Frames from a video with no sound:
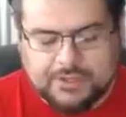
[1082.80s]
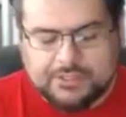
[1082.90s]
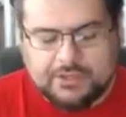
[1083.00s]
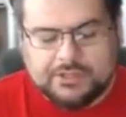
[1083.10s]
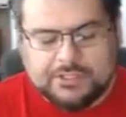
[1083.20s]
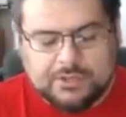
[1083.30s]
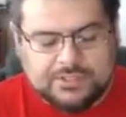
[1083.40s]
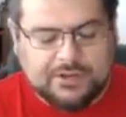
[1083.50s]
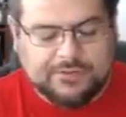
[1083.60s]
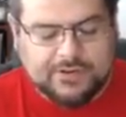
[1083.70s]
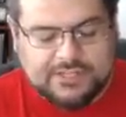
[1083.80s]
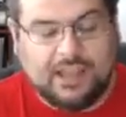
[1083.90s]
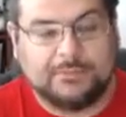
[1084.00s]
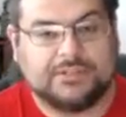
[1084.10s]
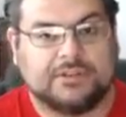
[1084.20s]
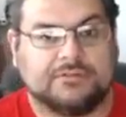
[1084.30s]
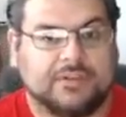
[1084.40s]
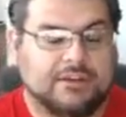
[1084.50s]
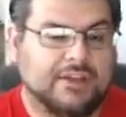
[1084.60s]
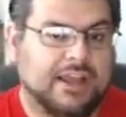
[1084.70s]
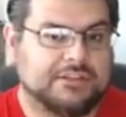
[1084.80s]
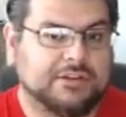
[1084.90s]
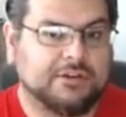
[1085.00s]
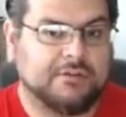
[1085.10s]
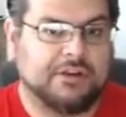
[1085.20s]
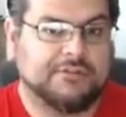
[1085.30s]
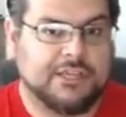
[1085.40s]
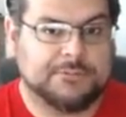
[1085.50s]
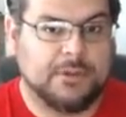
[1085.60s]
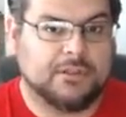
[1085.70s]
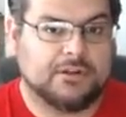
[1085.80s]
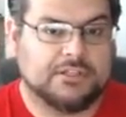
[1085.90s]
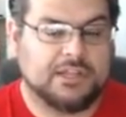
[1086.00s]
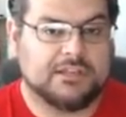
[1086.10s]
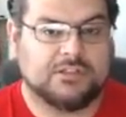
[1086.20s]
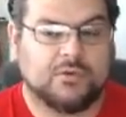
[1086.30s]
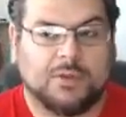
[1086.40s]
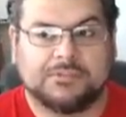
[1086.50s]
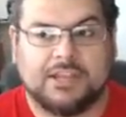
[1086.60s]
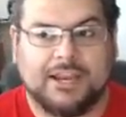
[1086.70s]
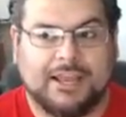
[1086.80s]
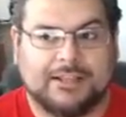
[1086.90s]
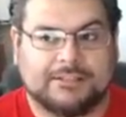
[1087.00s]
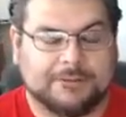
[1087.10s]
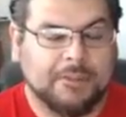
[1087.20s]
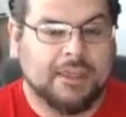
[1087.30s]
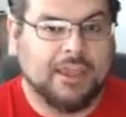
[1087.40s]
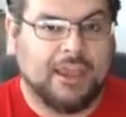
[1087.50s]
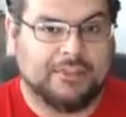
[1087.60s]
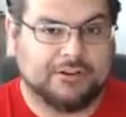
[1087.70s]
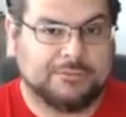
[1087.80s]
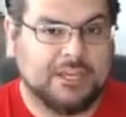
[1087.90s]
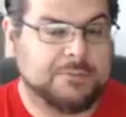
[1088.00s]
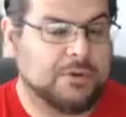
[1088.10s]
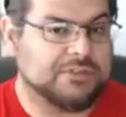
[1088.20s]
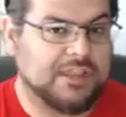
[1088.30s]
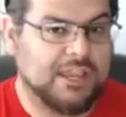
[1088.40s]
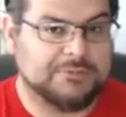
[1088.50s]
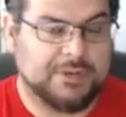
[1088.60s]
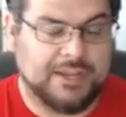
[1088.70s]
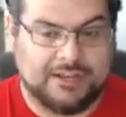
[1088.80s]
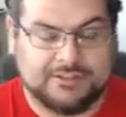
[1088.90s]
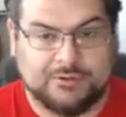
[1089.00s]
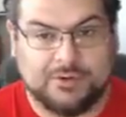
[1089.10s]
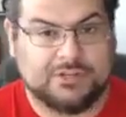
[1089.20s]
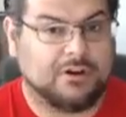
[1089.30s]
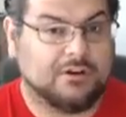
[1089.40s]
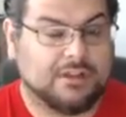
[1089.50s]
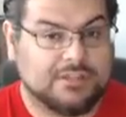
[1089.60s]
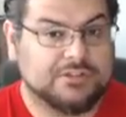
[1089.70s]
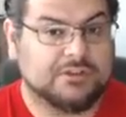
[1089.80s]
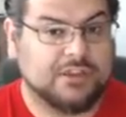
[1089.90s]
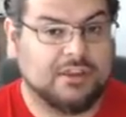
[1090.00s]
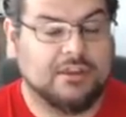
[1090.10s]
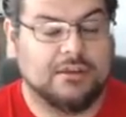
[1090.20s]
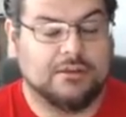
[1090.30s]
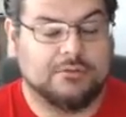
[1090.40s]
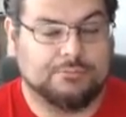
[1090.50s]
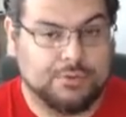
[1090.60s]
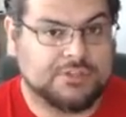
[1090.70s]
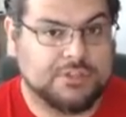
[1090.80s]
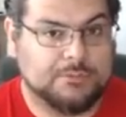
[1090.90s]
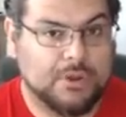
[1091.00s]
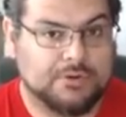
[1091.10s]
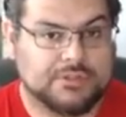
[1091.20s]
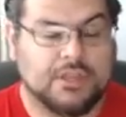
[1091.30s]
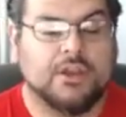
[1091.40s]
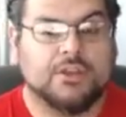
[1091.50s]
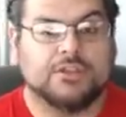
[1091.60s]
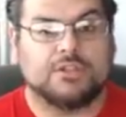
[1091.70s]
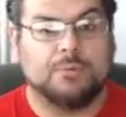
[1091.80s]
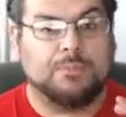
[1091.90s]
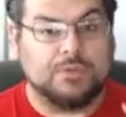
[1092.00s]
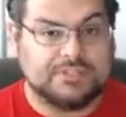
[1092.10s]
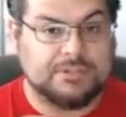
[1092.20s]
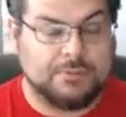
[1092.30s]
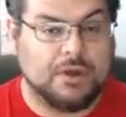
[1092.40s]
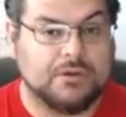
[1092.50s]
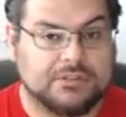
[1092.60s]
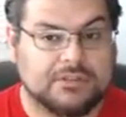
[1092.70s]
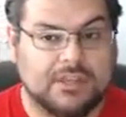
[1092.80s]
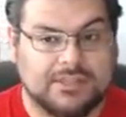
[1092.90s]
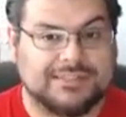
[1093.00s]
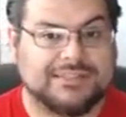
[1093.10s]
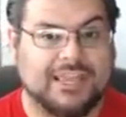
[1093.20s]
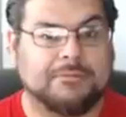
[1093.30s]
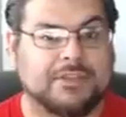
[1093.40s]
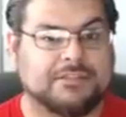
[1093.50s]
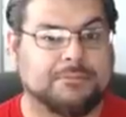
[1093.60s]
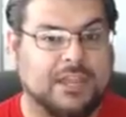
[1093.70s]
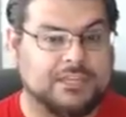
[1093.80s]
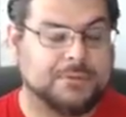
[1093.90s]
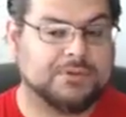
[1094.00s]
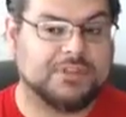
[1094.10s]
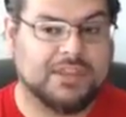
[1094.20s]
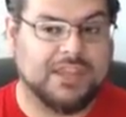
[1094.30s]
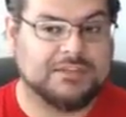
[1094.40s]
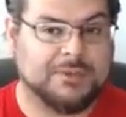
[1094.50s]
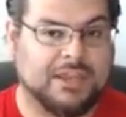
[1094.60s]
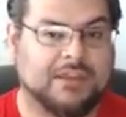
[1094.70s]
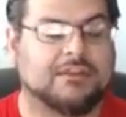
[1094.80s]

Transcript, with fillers: there's two different types of, of ads you can run on Facebook. There's clicks to website ads, and there's page post engagement ads, which are essentially boosted posts. So a boosted post is the same as a page post engagement ad,